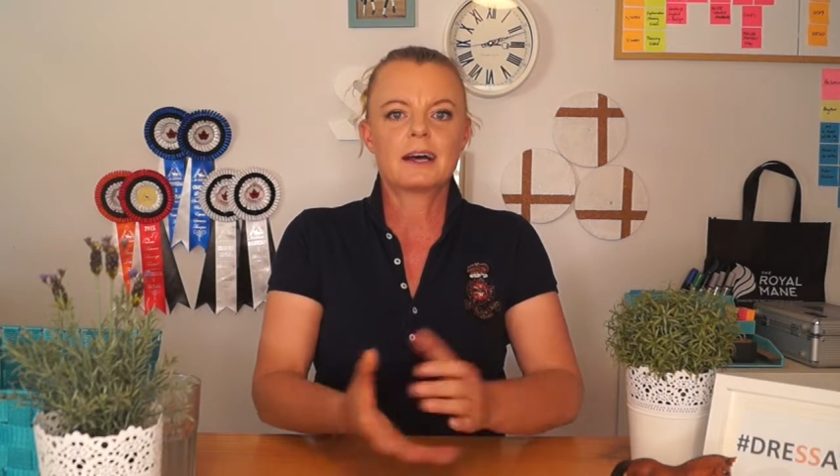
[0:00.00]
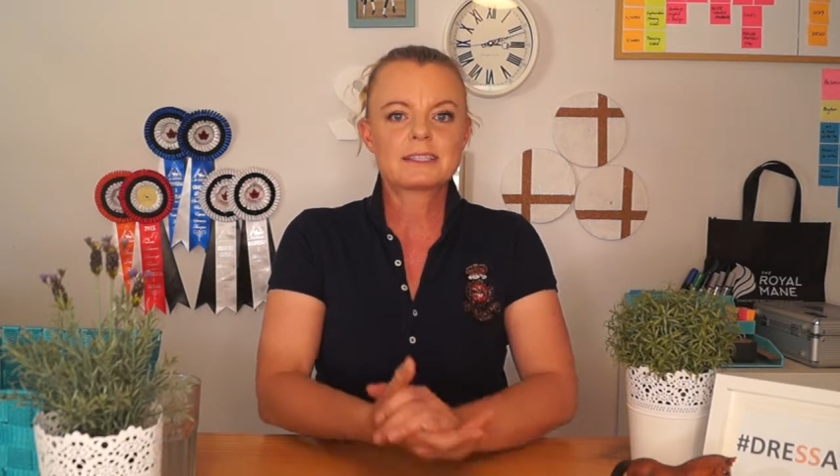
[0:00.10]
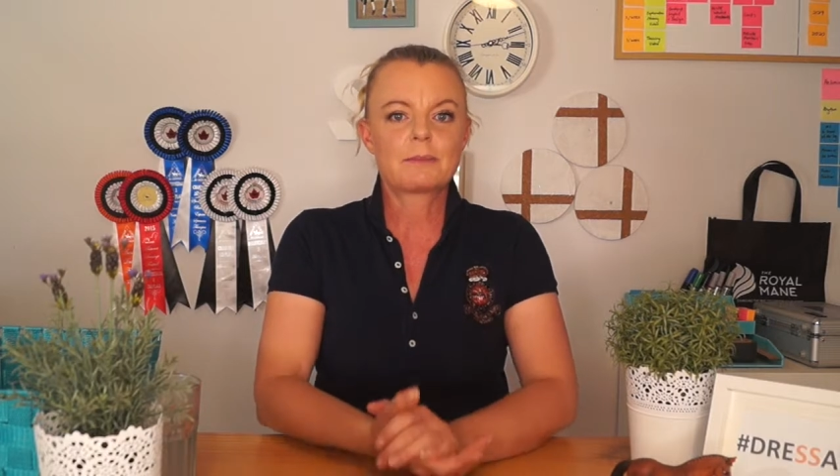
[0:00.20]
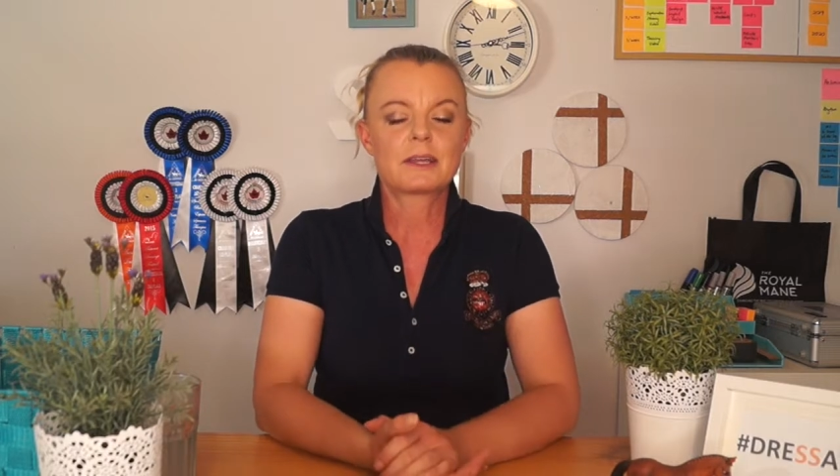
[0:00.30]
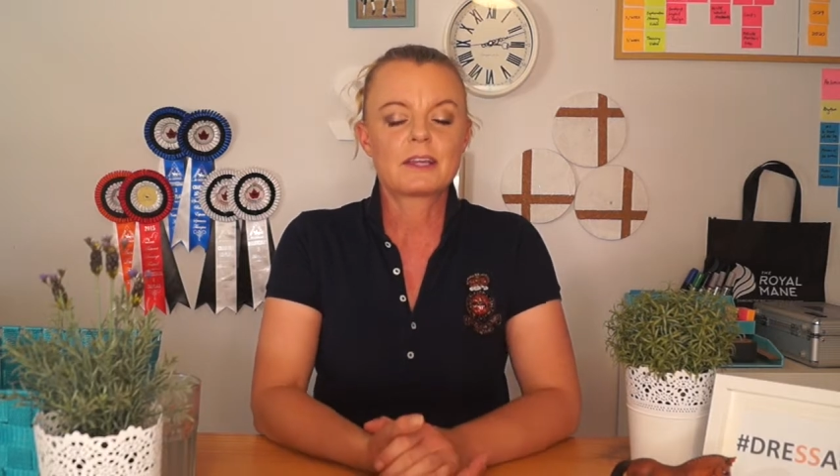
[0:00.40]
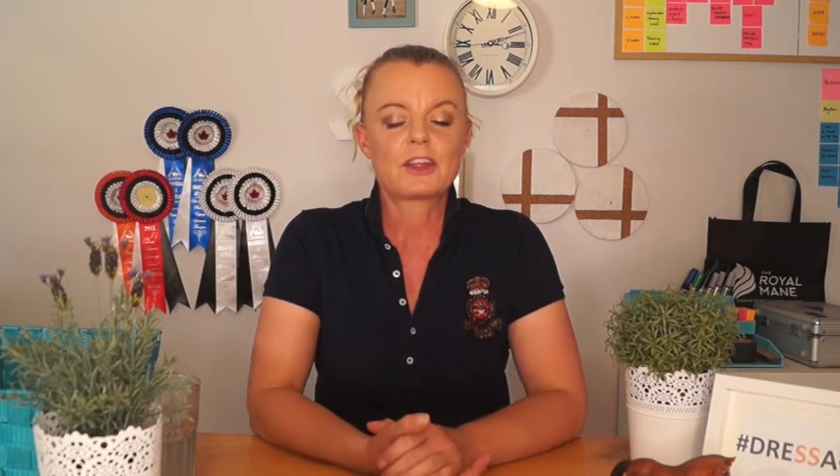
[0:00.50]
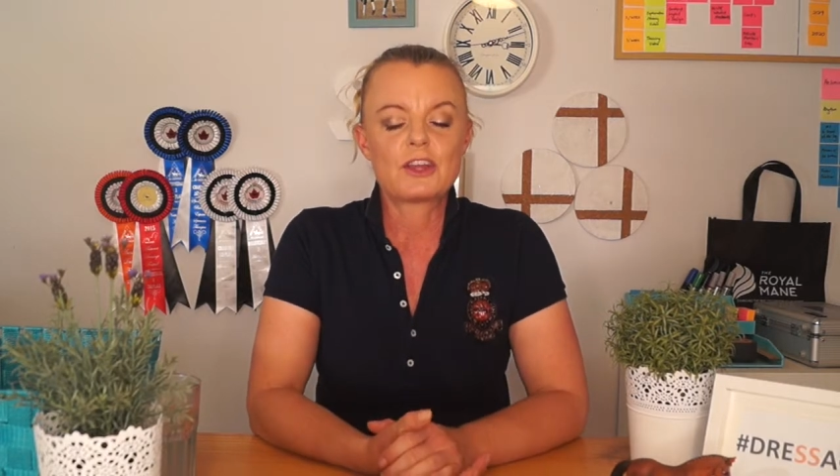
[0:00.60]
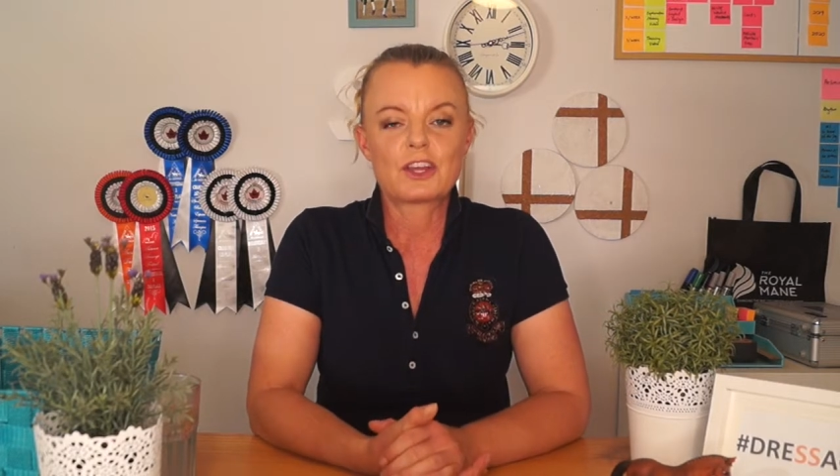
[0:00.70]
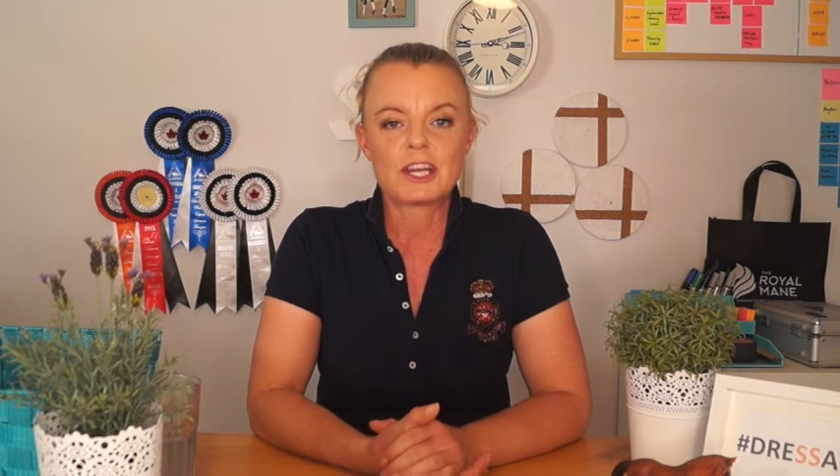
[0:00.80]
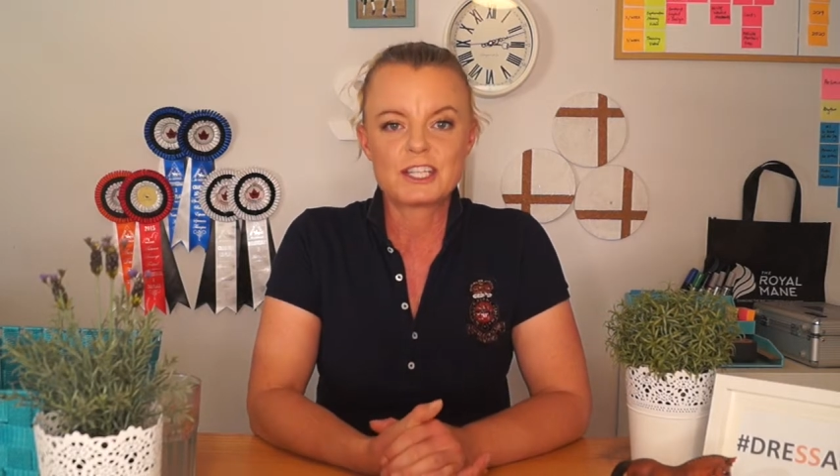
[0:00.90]
something that
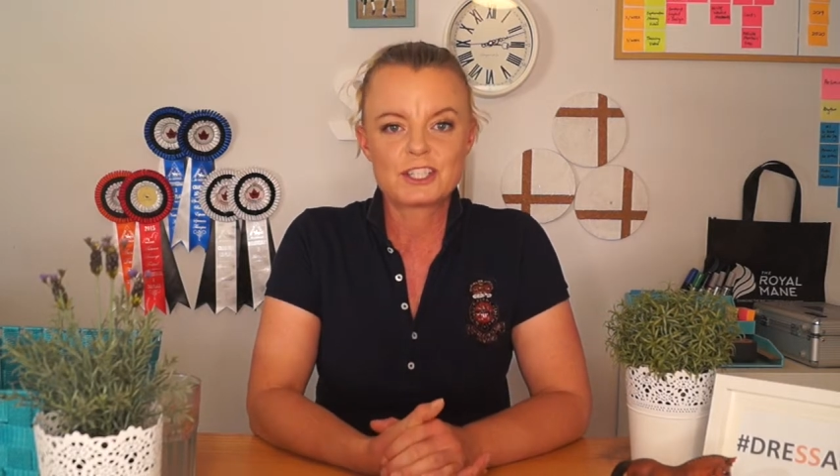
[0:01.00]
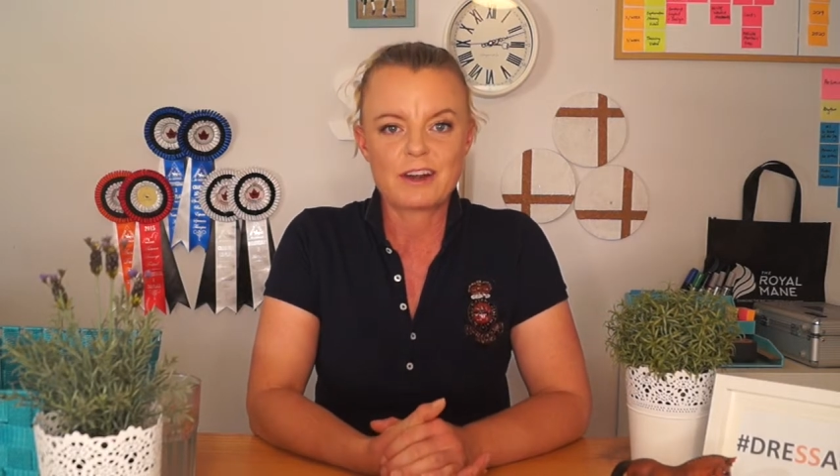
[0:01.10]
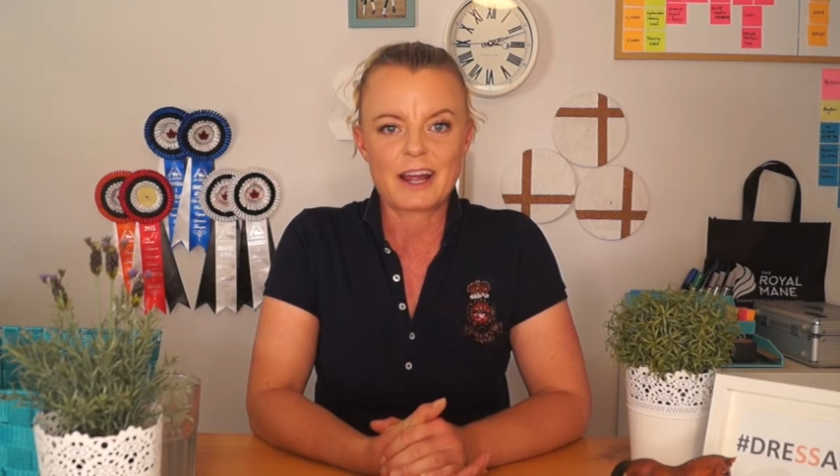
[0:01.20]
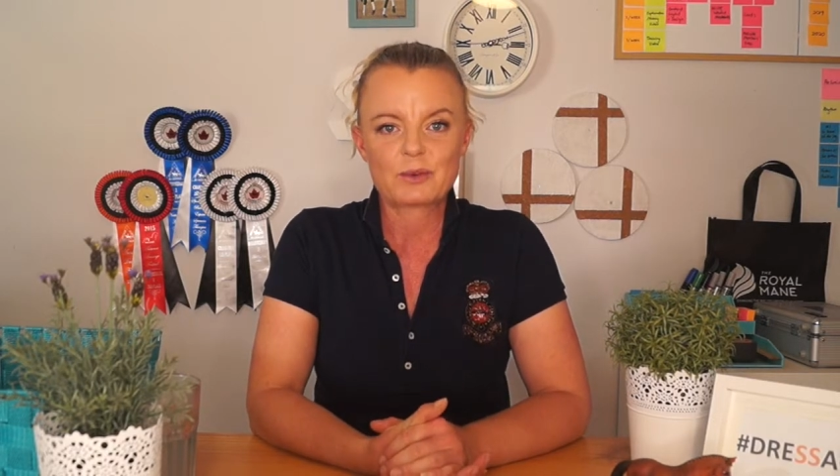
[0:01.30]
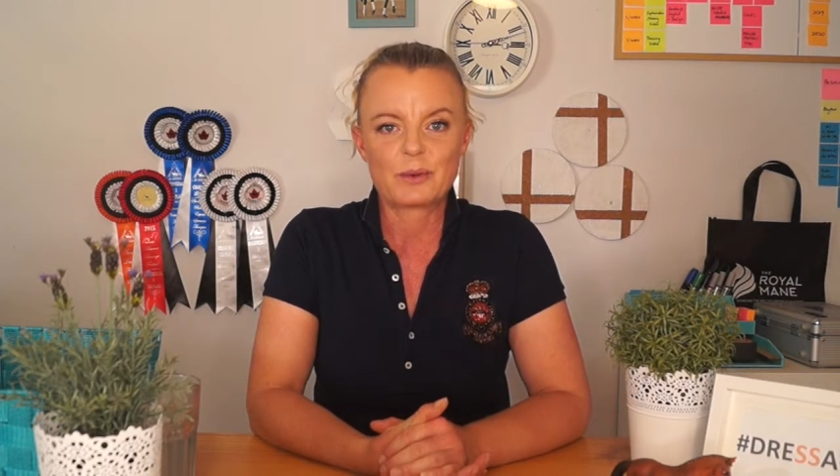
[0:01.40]
you can interact